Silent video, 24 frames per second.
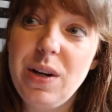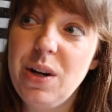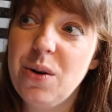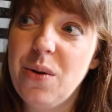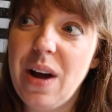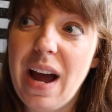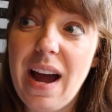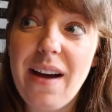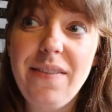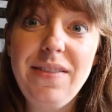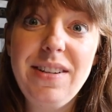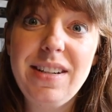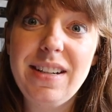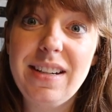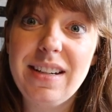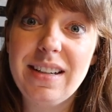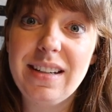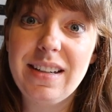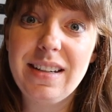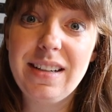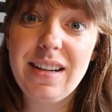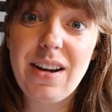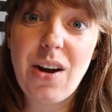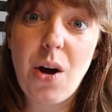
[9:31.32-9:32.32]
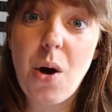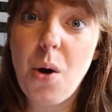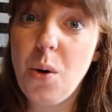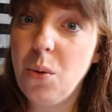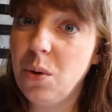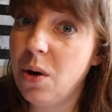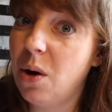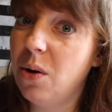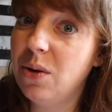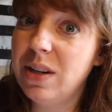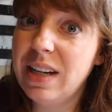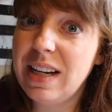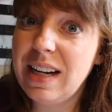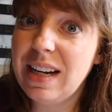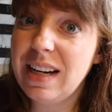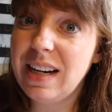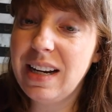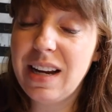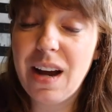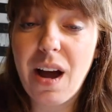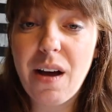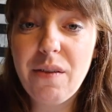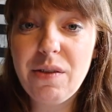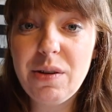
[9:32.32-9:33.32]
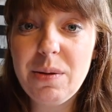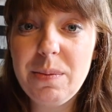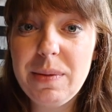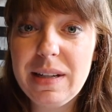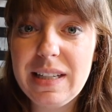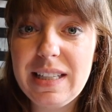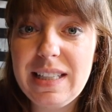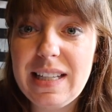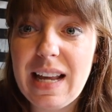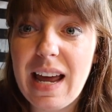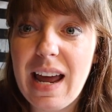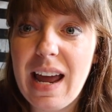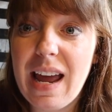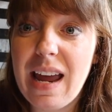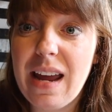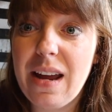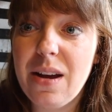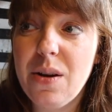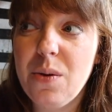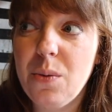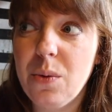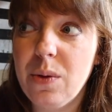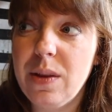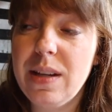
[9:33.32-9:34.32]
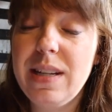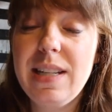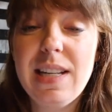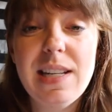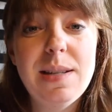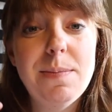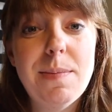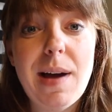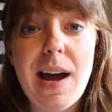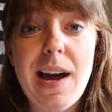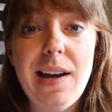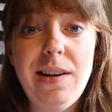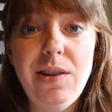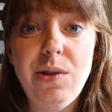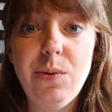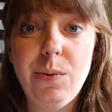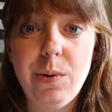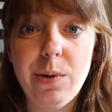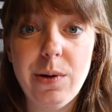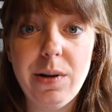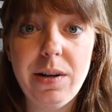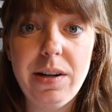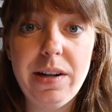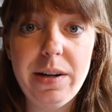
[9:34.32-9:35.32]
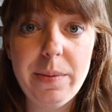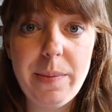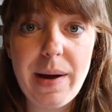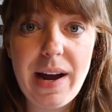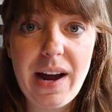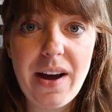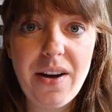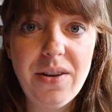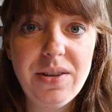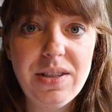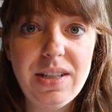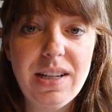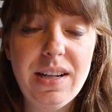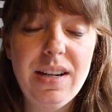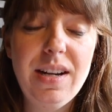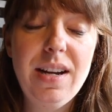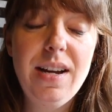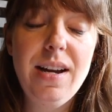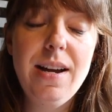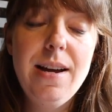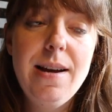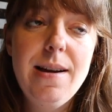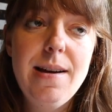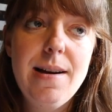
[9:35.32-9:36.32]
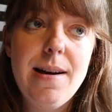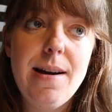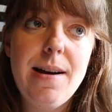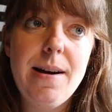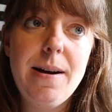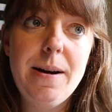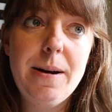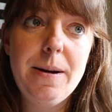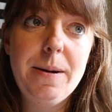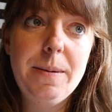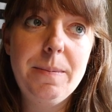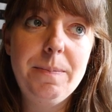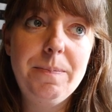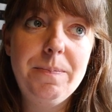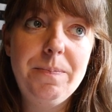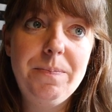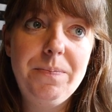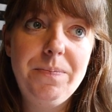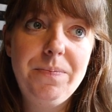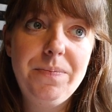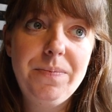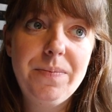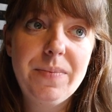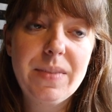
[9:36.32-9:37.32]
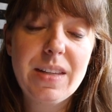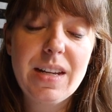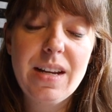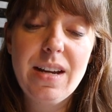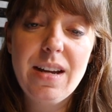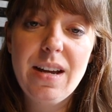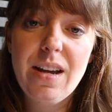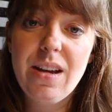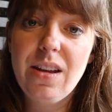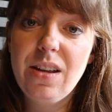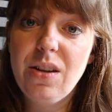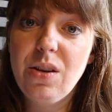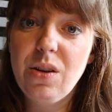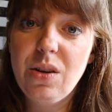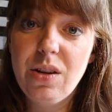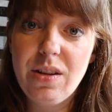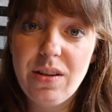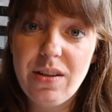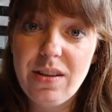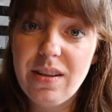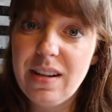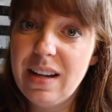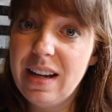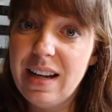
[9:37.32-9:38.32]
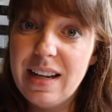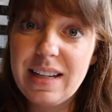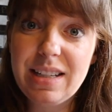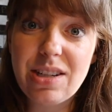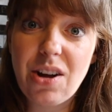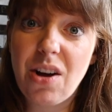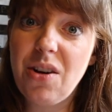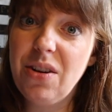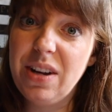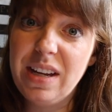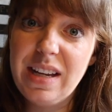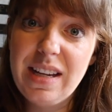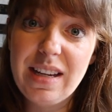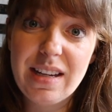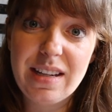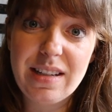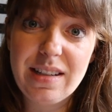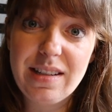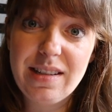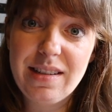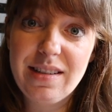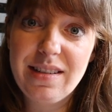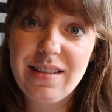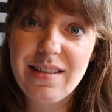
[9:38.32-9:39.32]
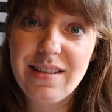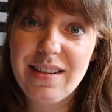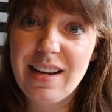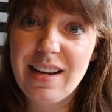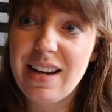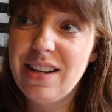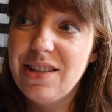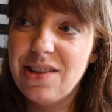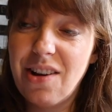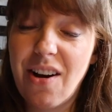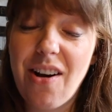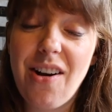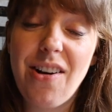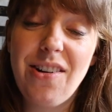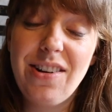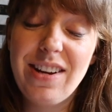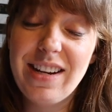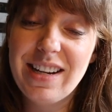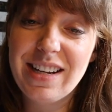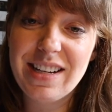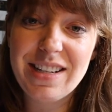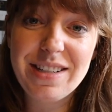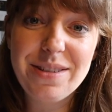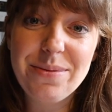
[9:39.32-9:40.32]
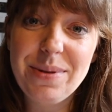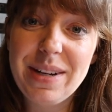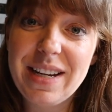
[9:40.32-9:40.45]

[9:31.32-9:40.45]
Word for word: We don't have to hold on to any of them and say, "Well, this is mine to worry about." Um, it's all His. It's all His.